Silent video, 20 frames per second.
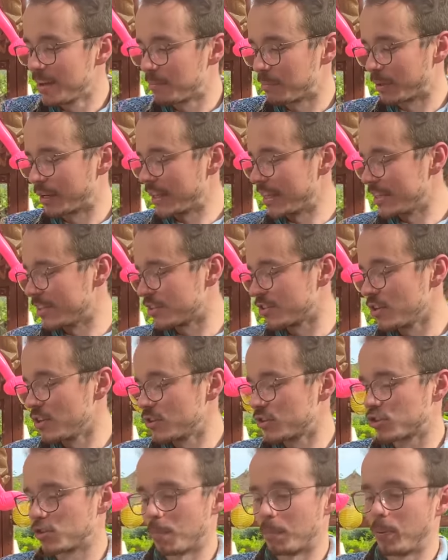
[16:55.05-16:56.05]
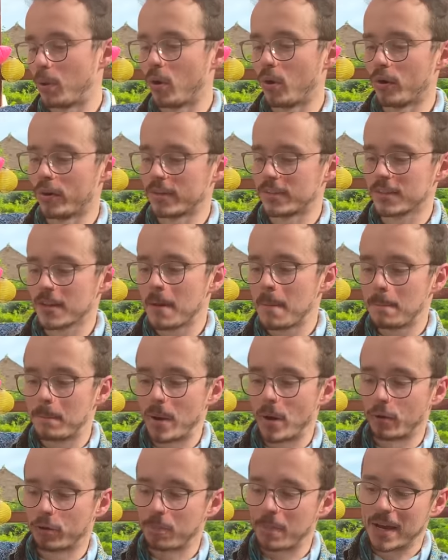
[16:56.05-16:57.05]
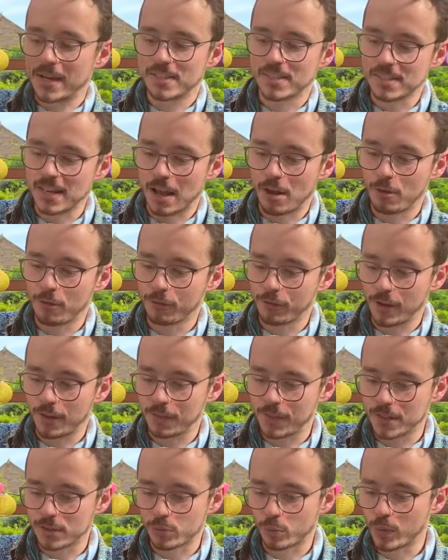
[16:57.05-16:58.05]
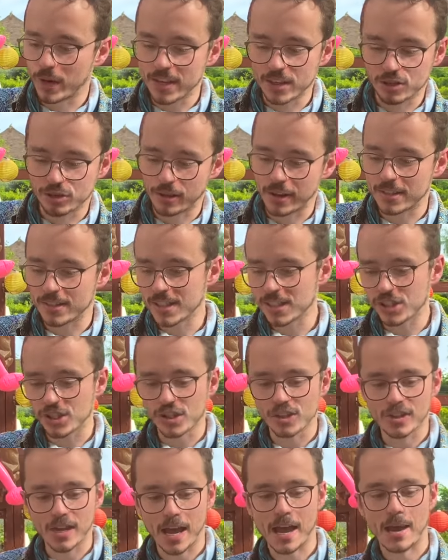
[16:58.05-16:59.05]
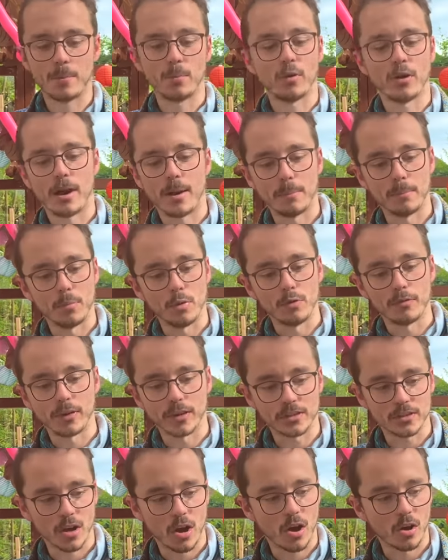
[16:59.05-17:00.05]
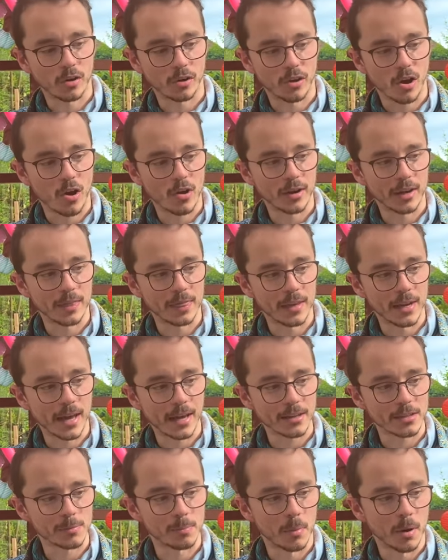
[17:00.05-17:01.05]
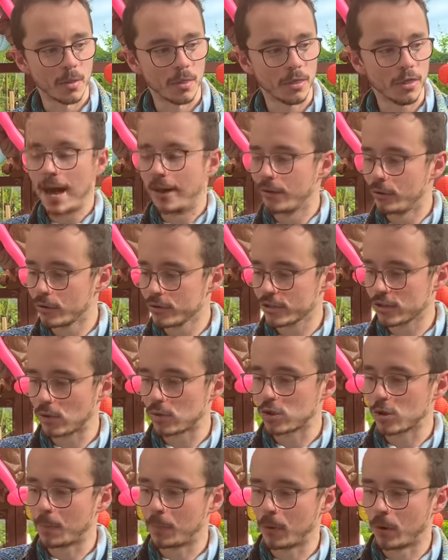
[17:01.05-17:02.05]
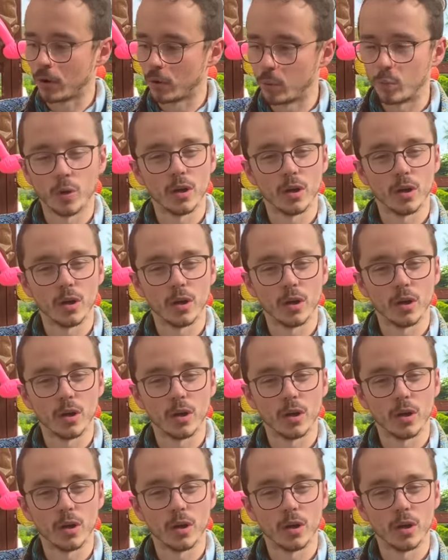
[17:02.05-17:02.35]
please support both myself at this weird transition time where I'm moving to Hong Kong in the next month, and also support